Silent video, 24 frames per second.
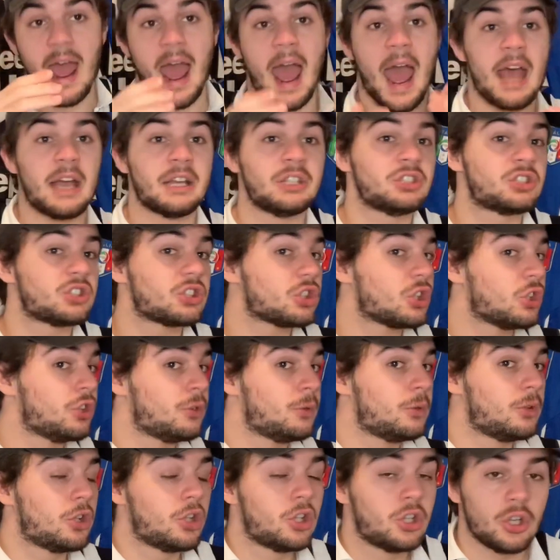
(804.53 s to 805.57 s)
as
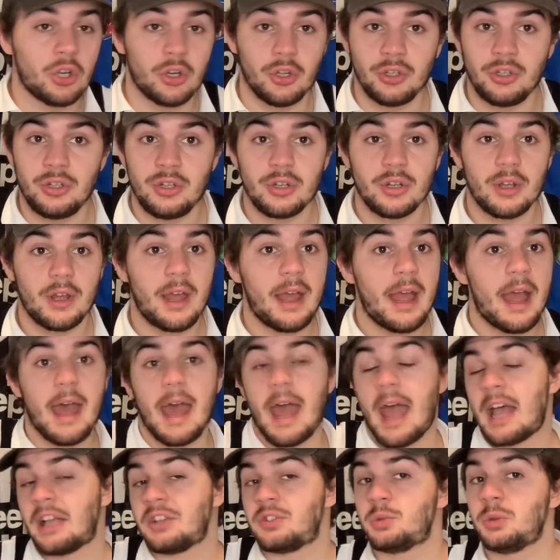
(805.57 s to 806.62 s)
good
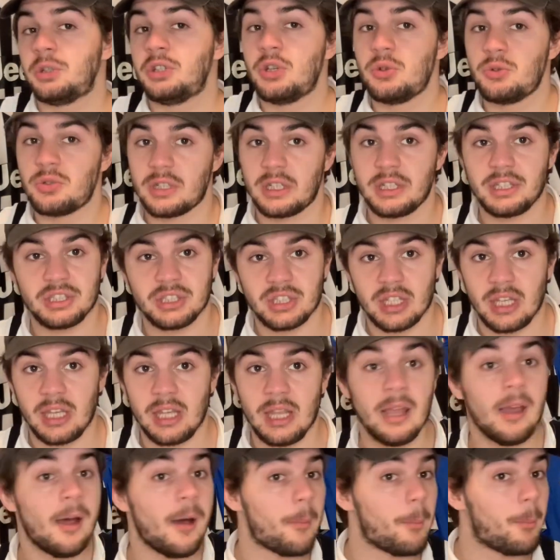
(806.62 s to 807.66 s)
as we usually
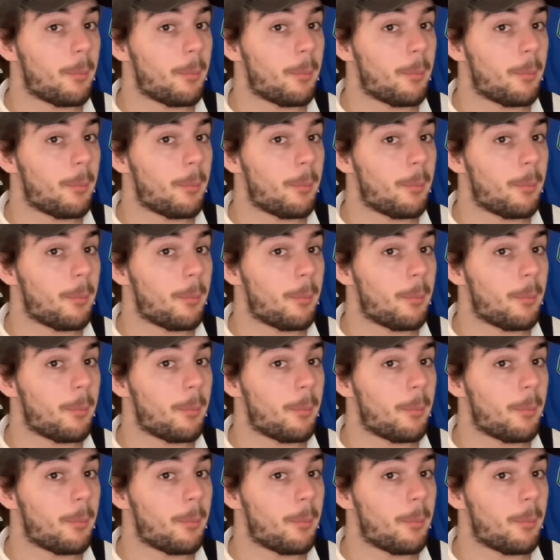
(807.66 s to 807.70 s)
see.